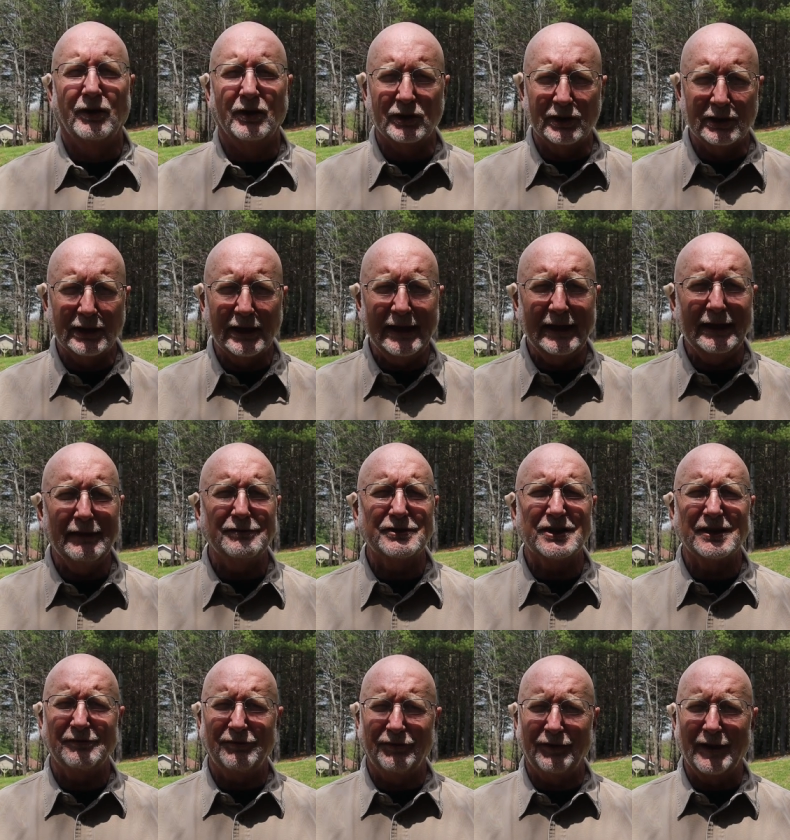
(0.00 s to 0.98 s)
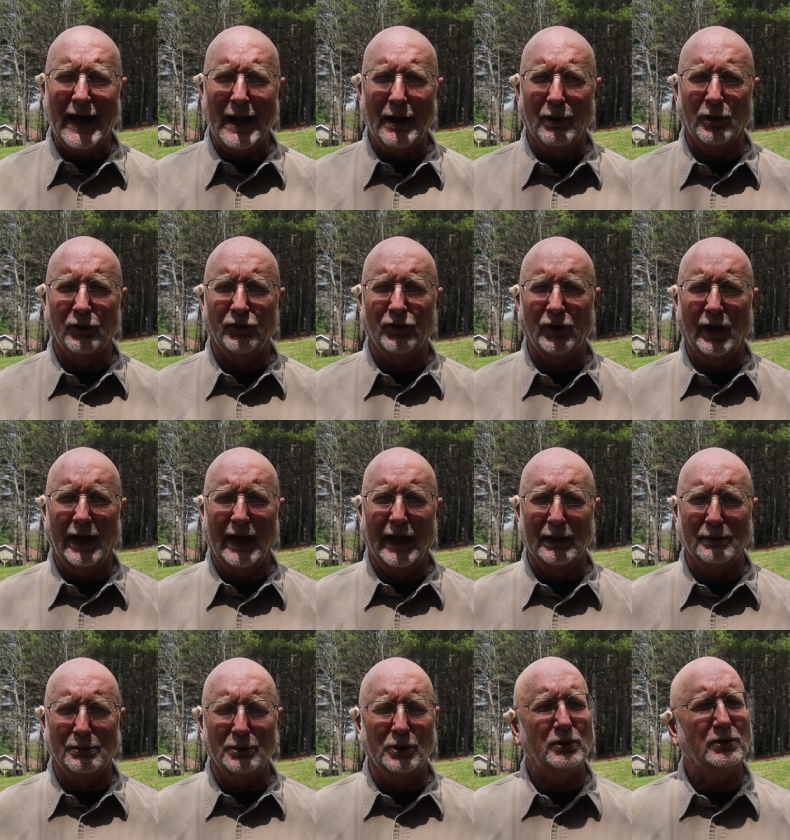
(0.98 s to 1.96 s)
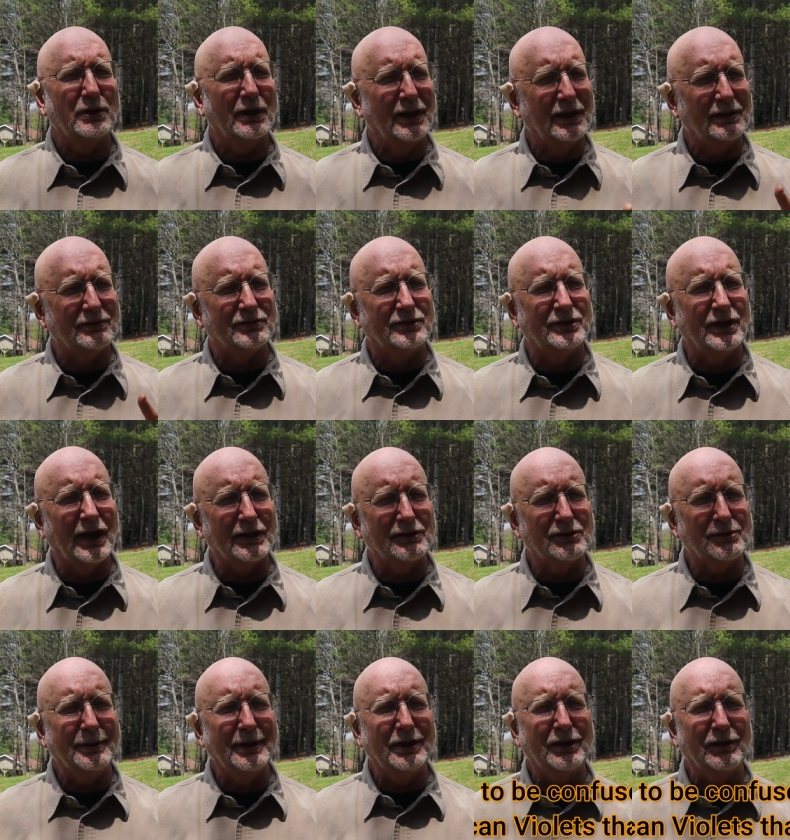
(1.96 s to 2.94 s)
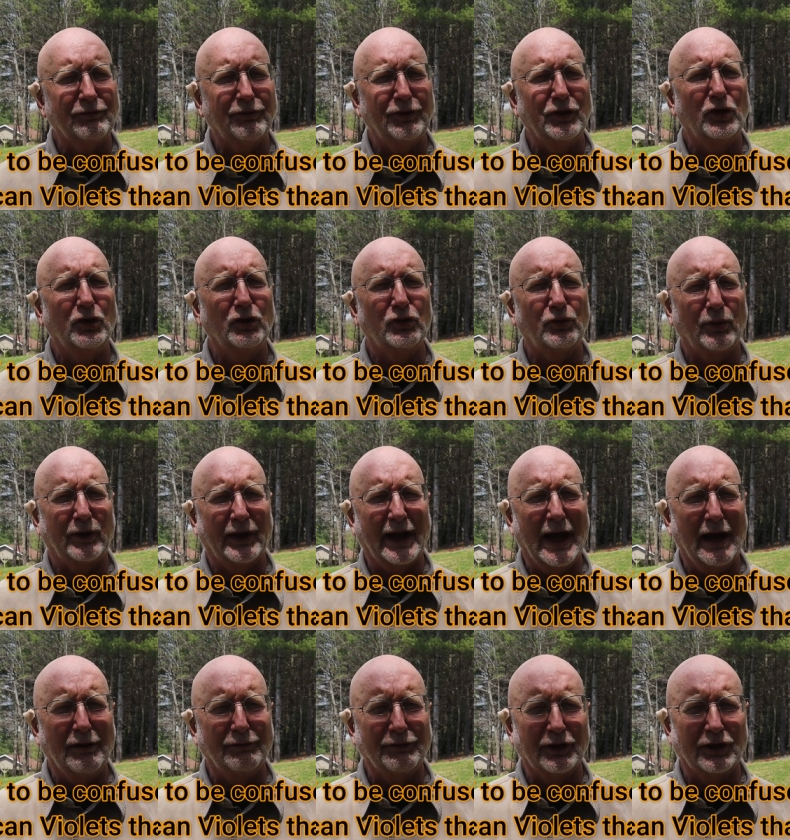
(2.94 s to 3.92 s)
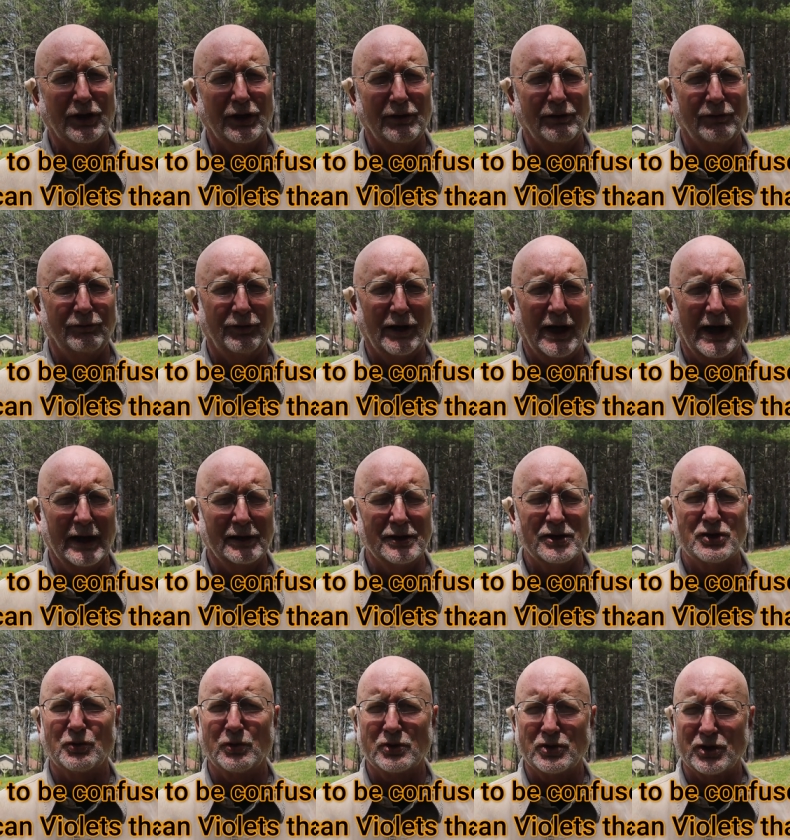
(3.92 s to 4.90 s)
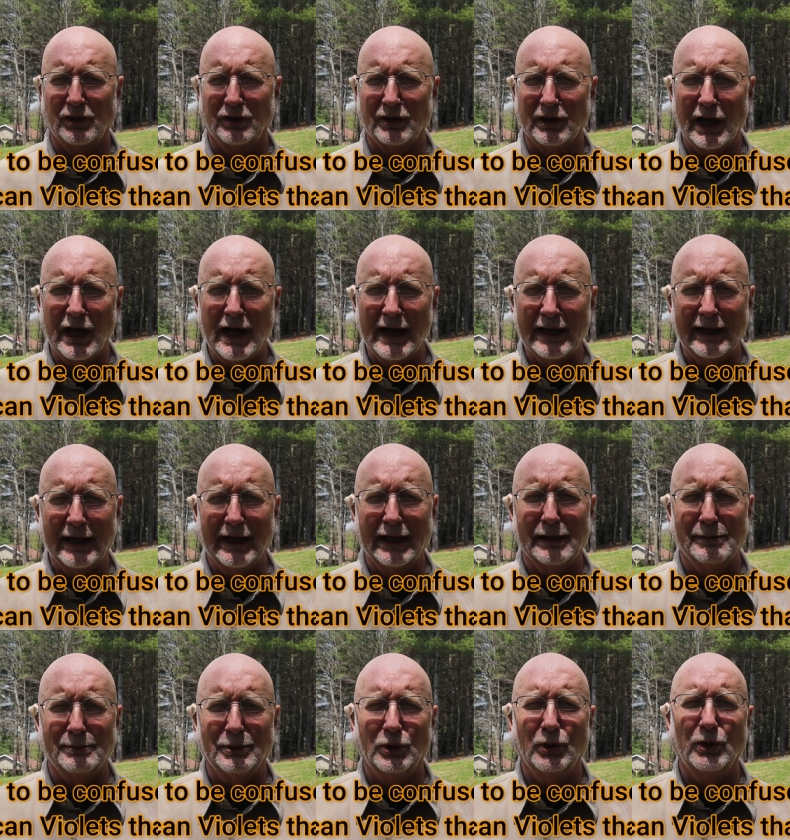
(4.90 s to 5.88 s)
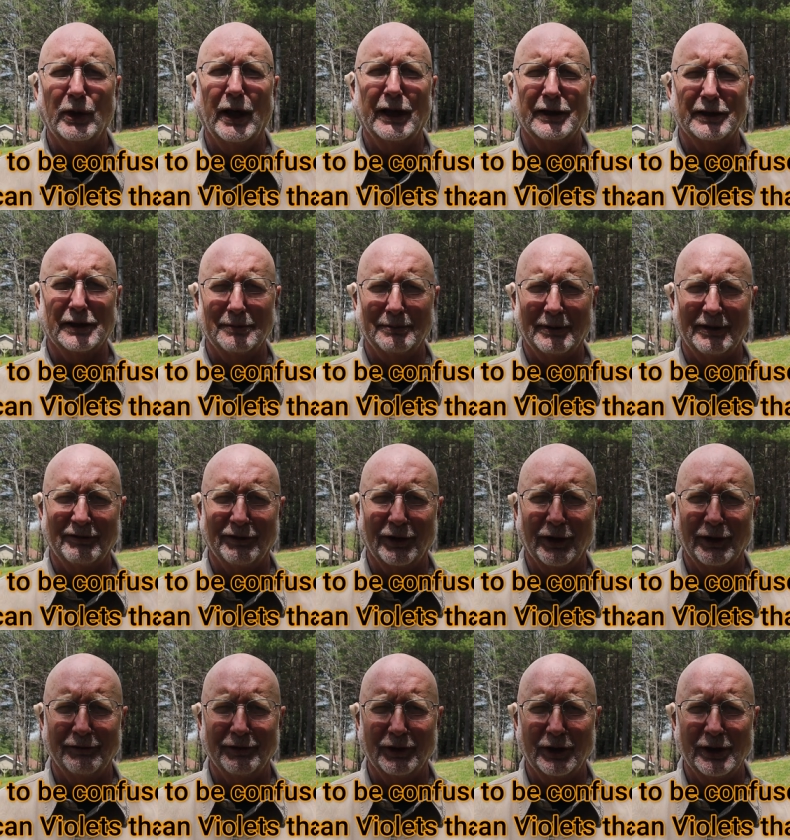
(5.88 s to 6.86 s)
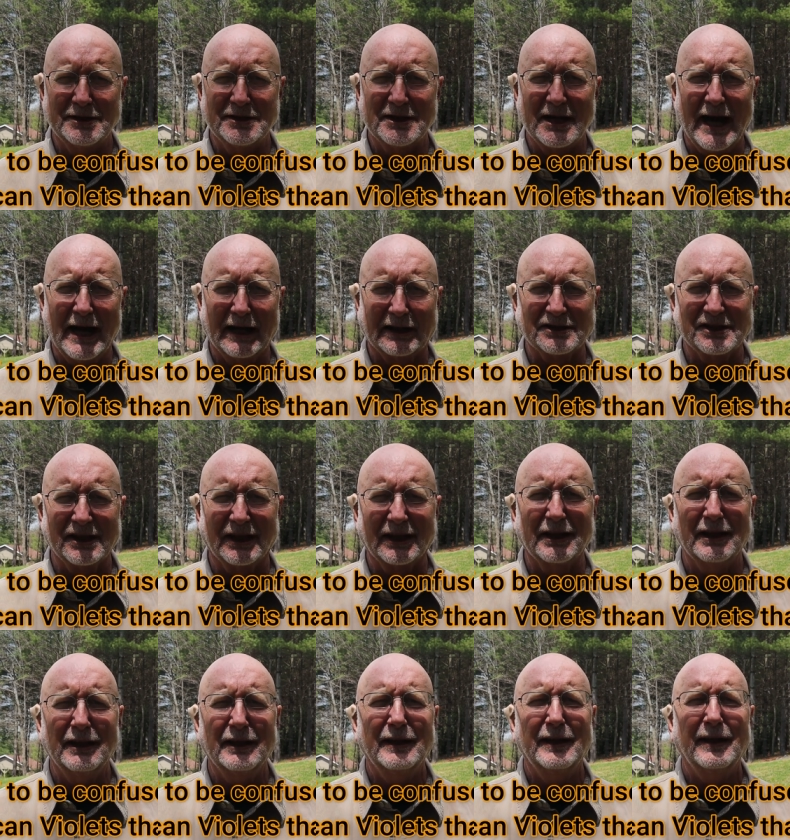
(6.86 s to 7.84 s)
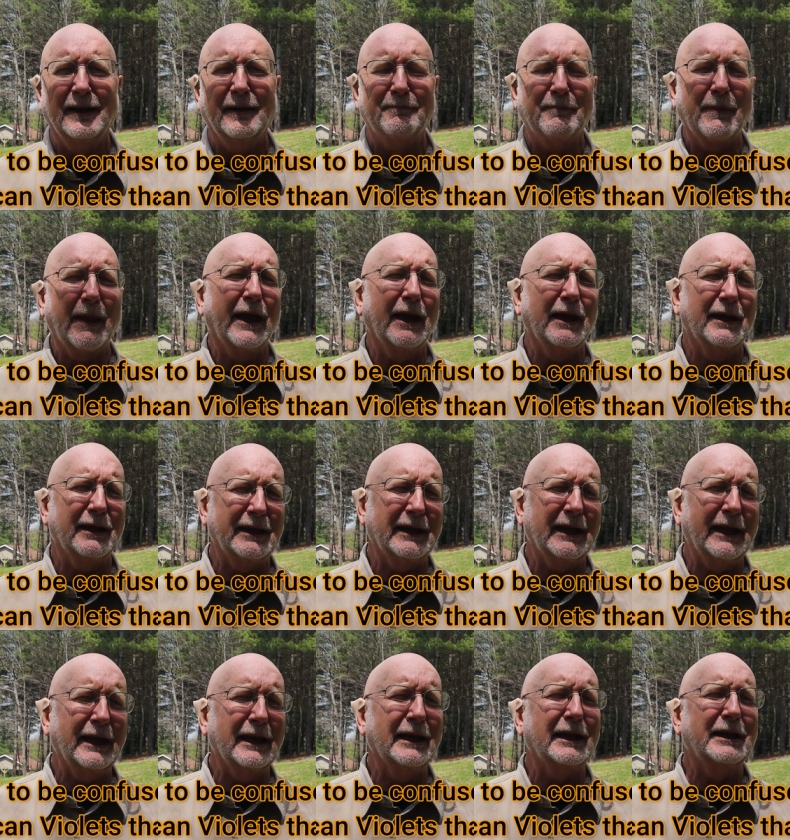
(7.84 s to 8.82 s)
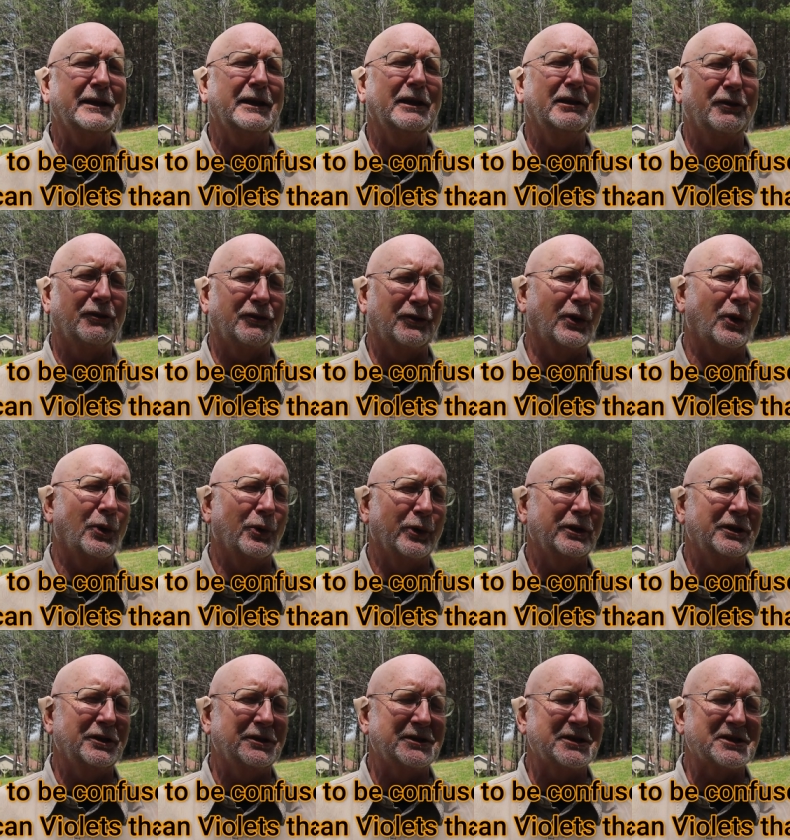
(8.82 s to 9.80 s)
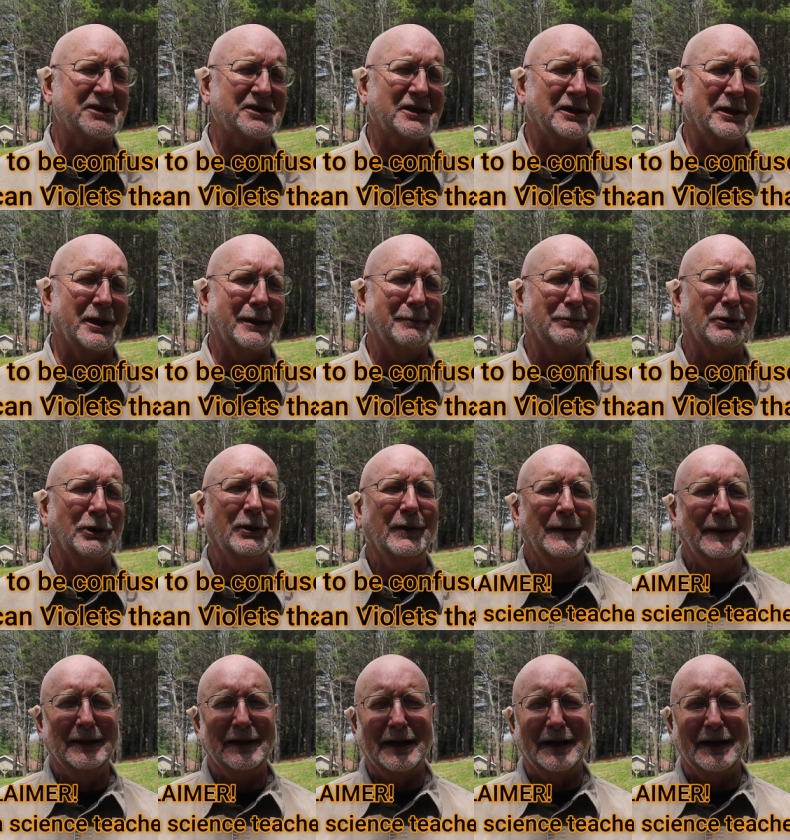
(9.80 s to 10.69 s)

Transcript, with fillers: The leaves and flowers are edible and not to be confused with African violets which are not edible and can be very, very toxic. And again, I need to throw in a disclaimer.